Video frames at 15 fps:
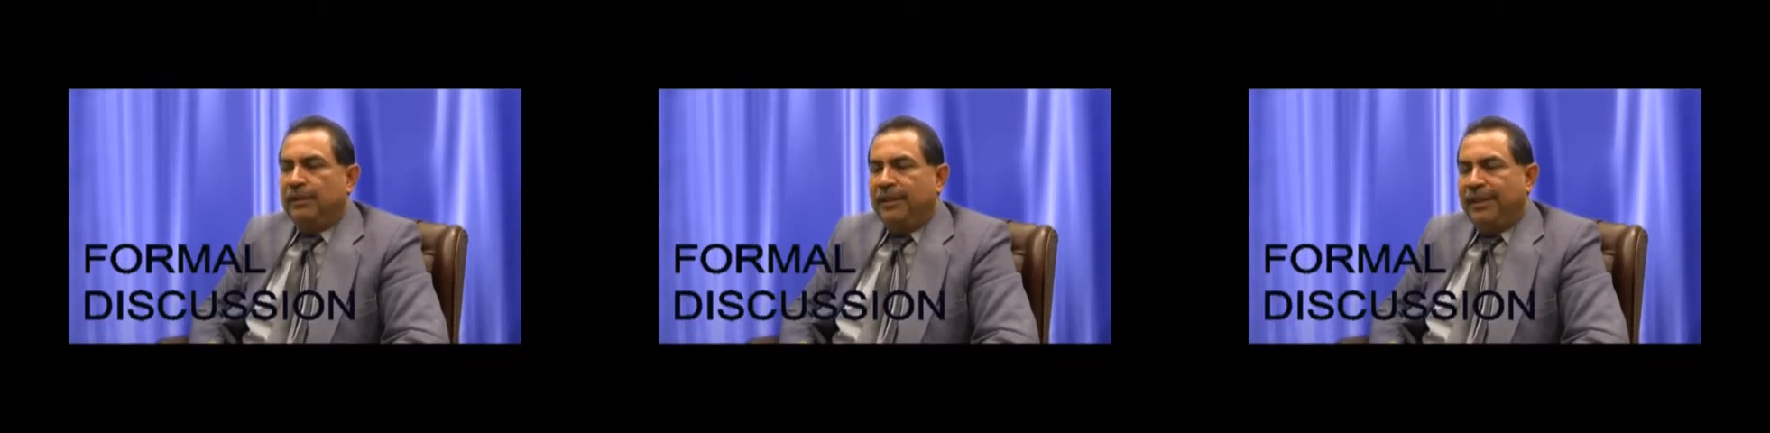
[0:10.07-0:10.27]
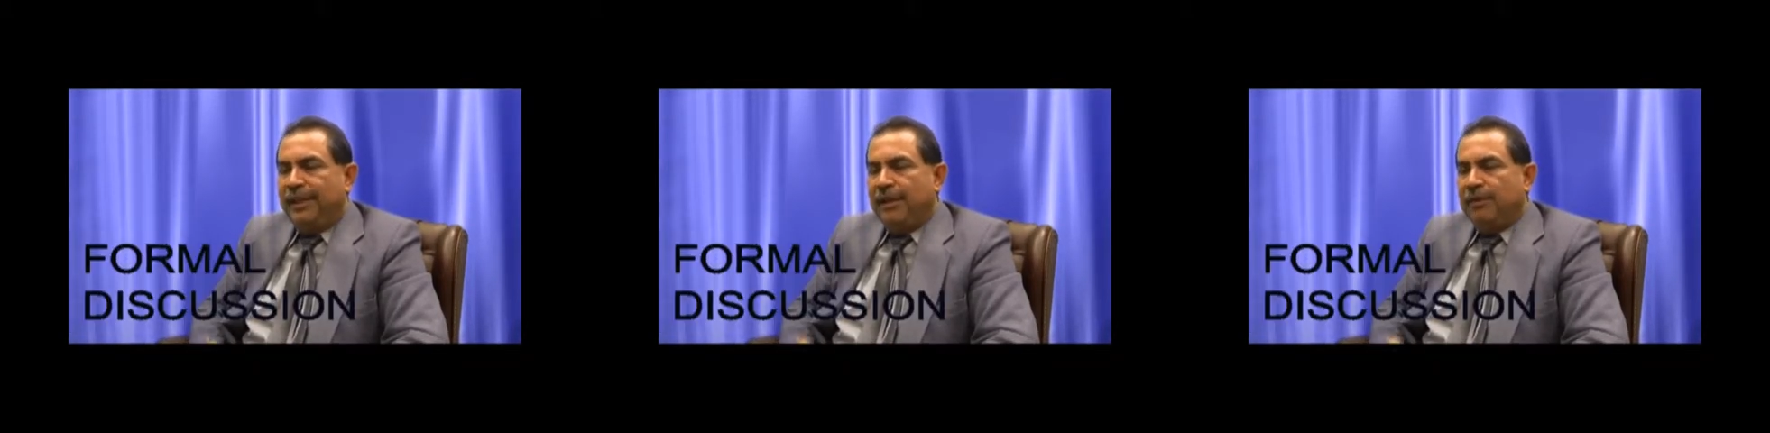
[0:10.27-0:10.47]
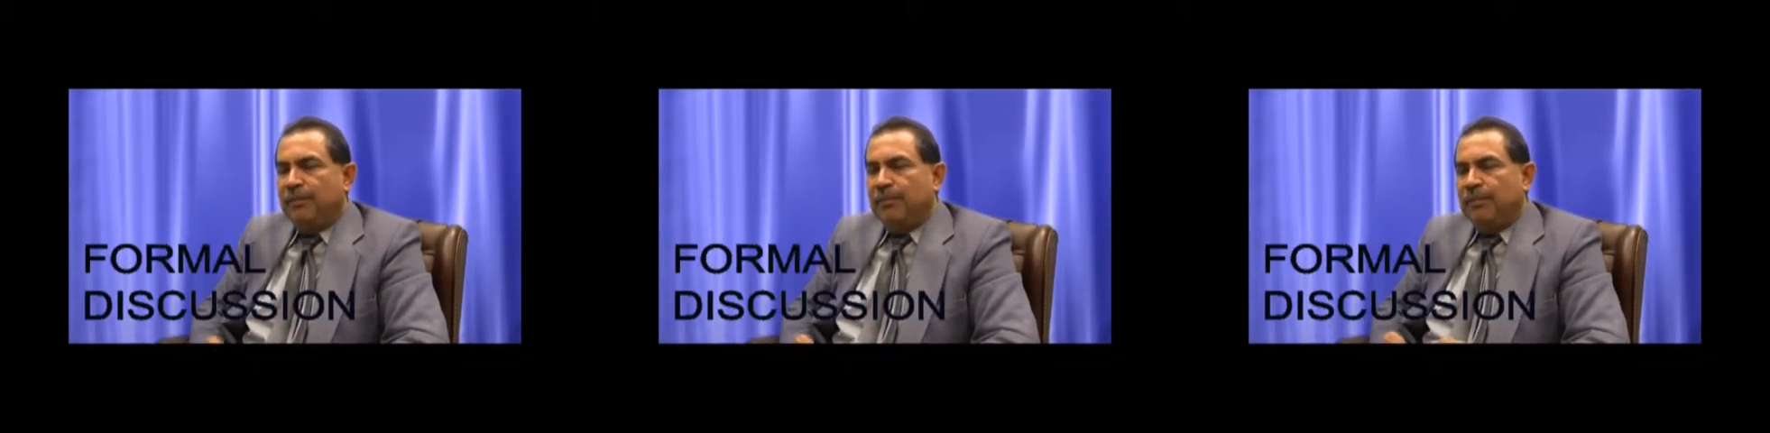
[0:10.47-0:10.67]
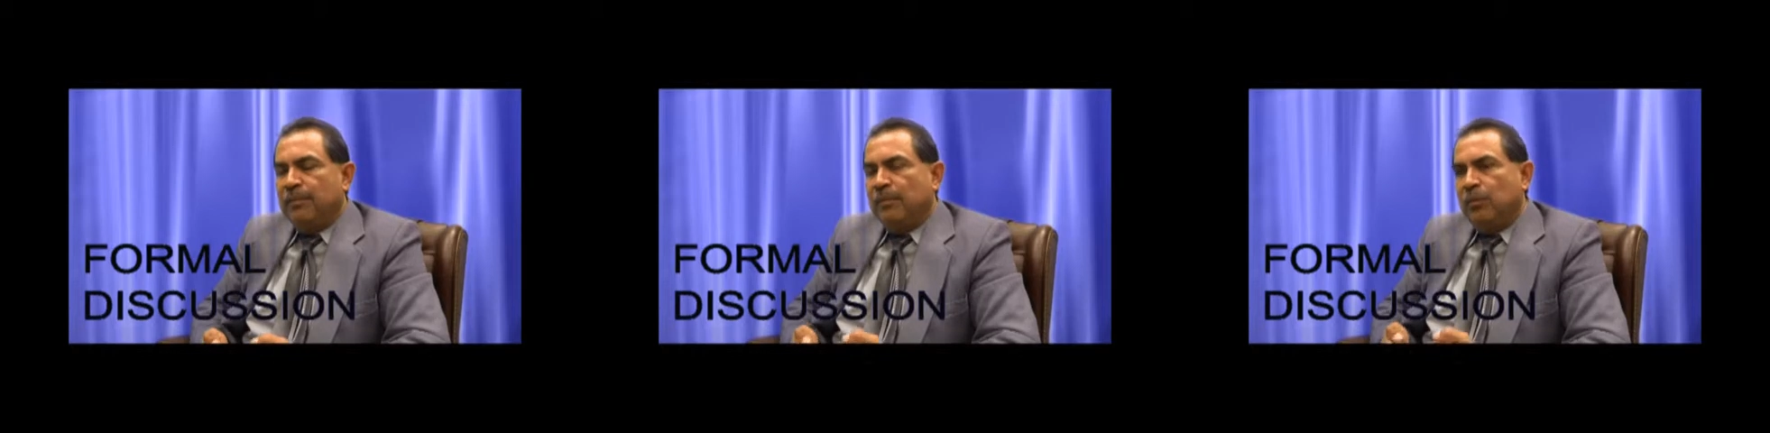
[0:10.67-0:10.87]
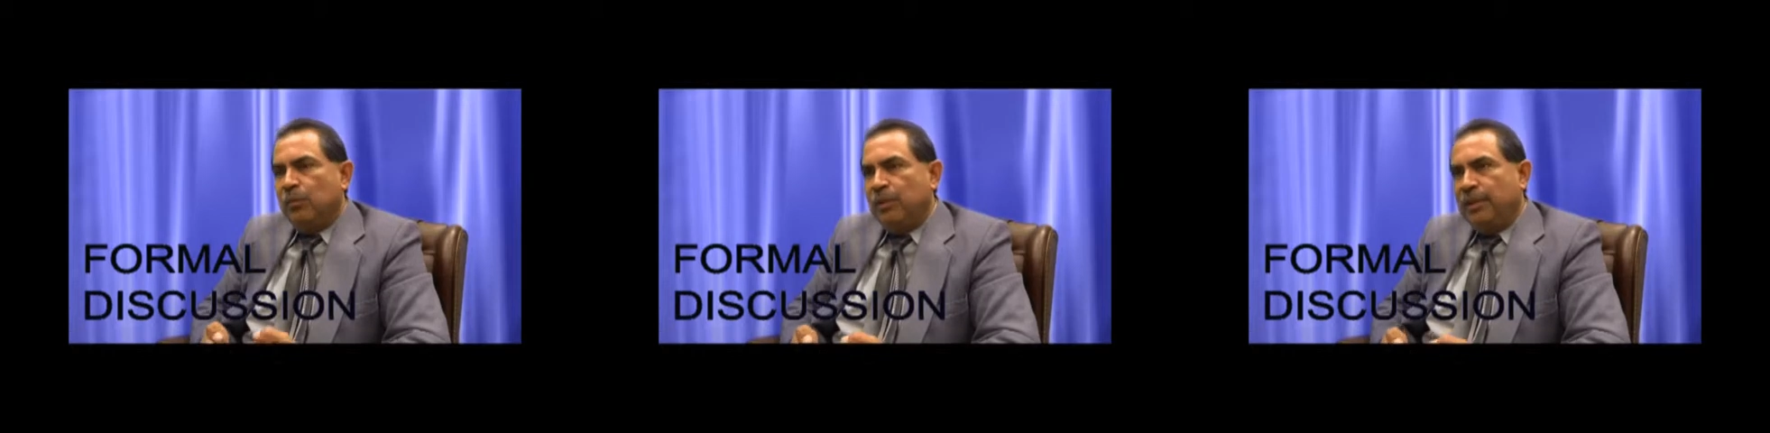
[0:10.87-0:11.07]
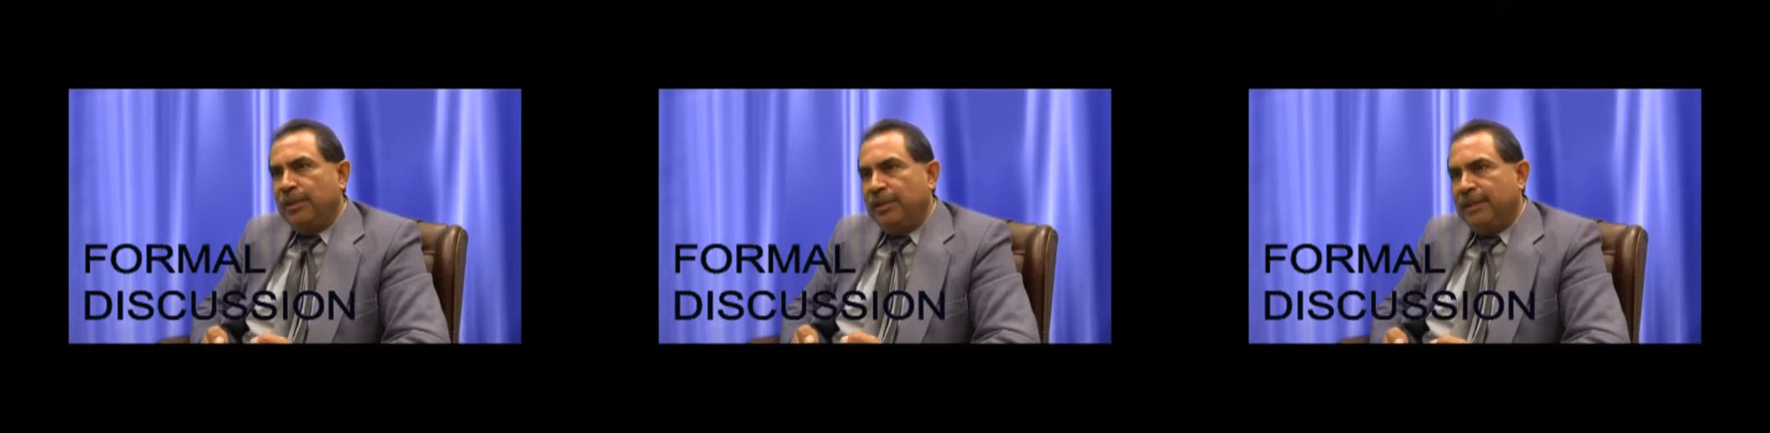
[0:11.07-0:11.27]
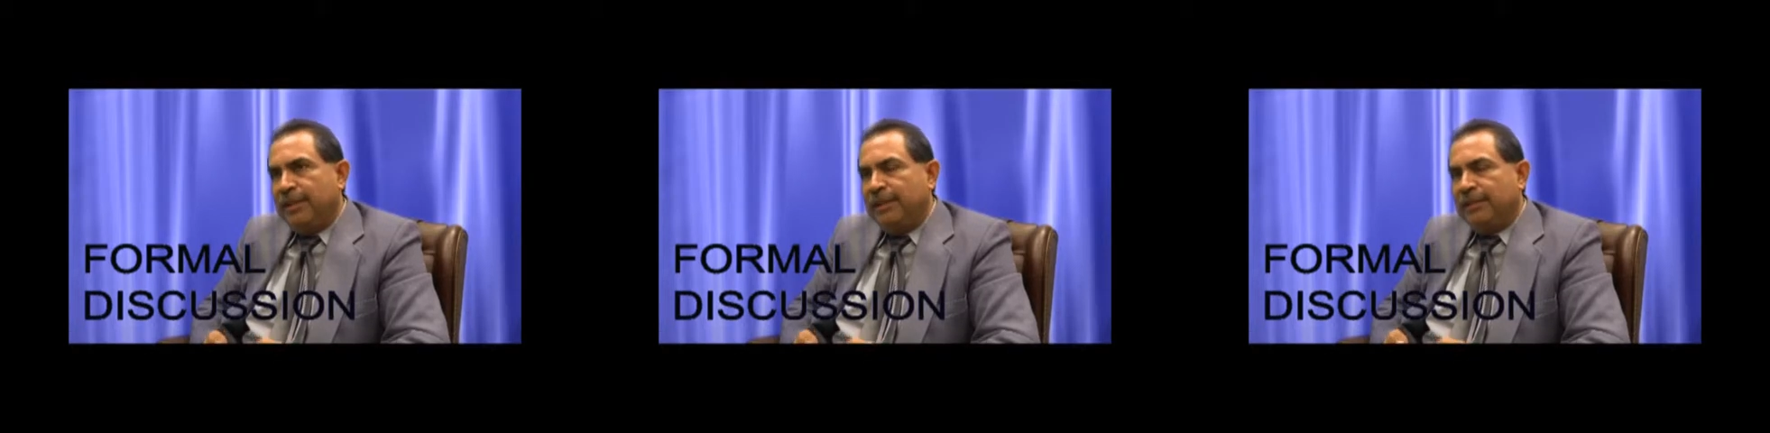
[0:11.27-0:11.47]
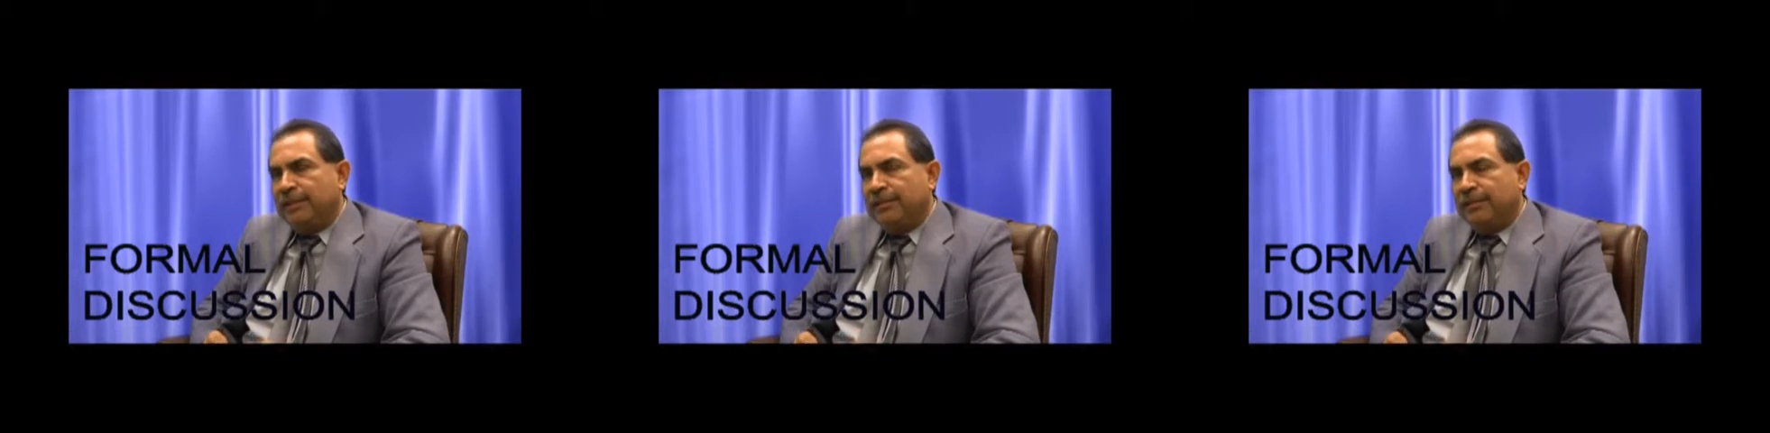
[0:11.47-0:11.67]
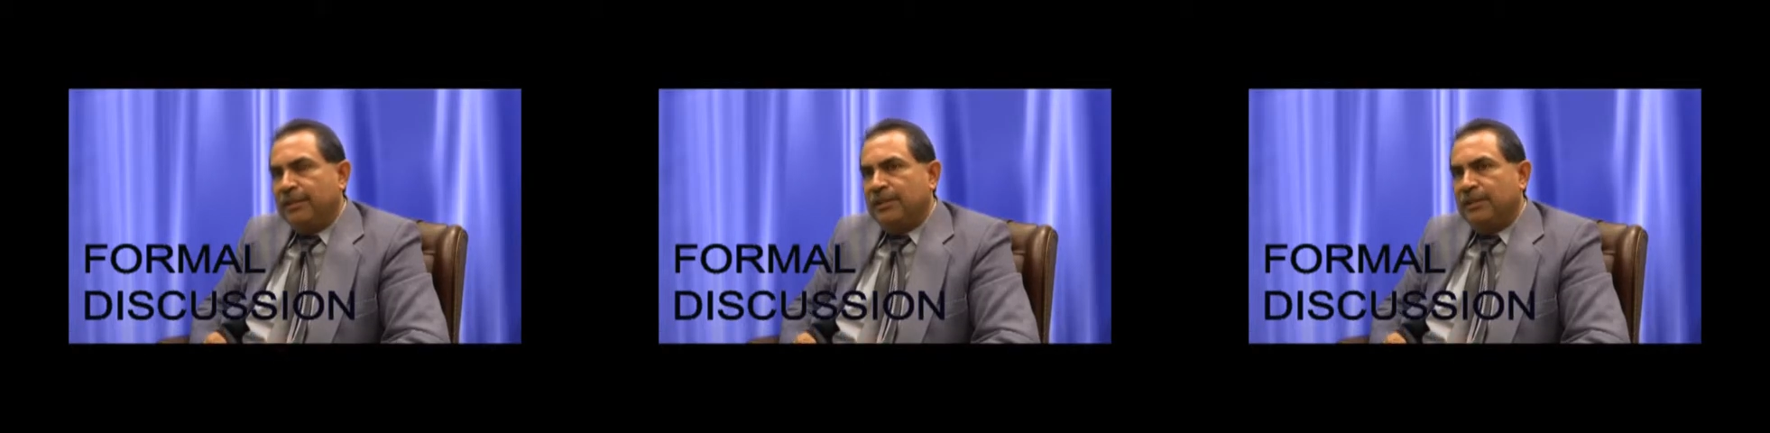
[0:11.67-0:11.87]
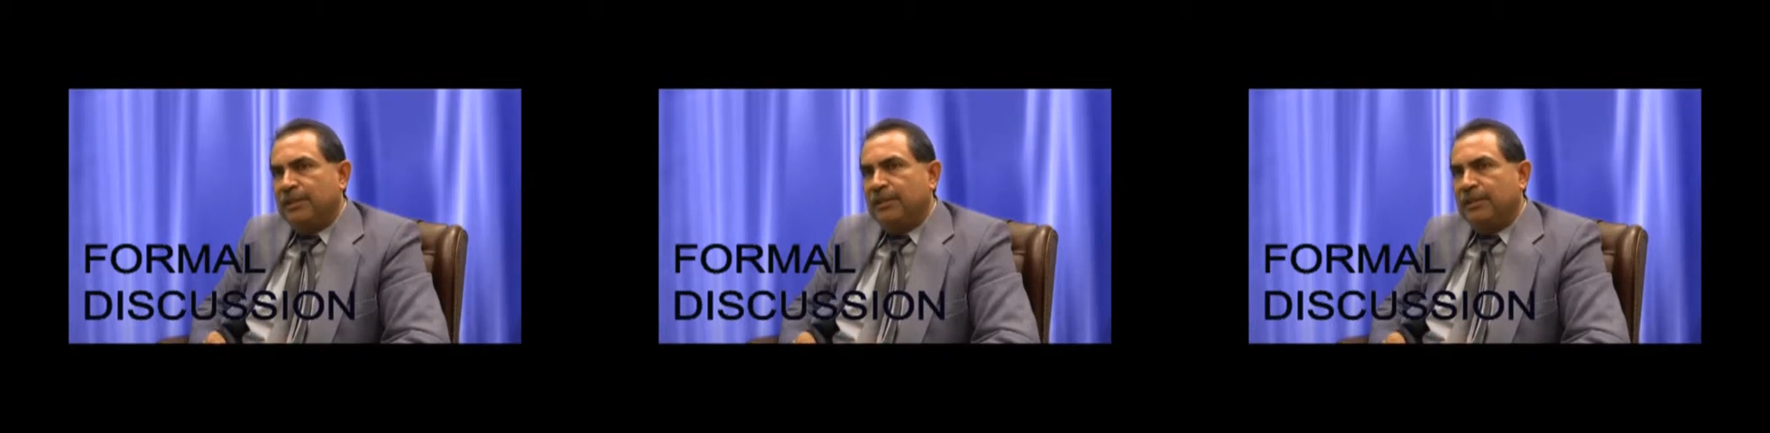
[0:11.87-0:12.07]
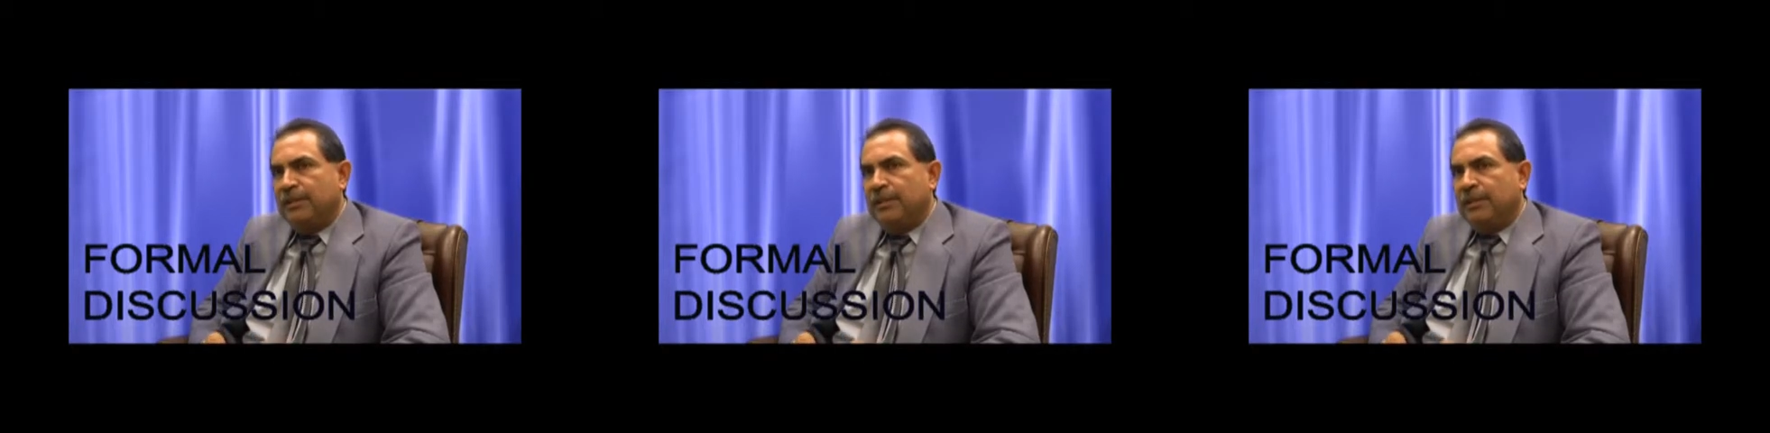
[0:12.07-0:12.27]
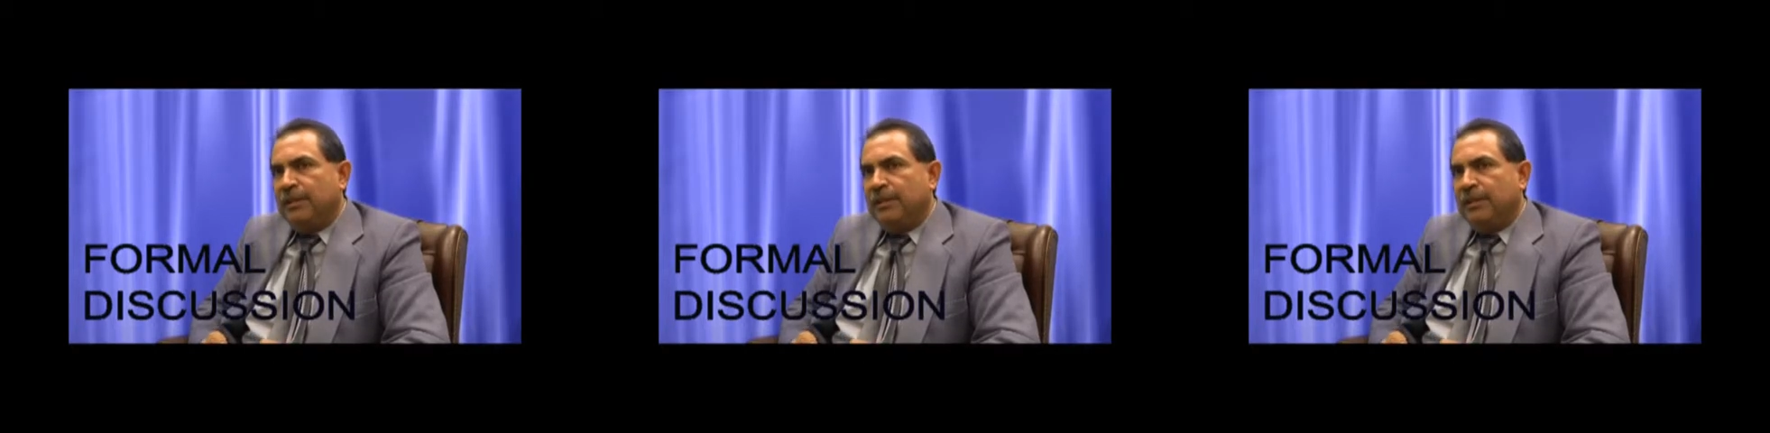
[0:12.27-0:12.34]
Now, within that discussion,